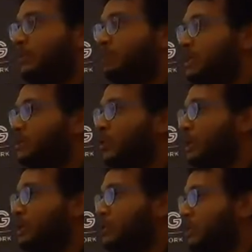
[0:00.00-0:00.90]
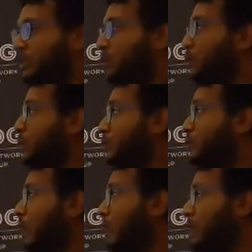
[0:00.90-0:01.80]
bespoke measurements that we do
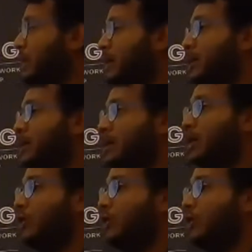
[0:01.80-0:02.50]
for Africa on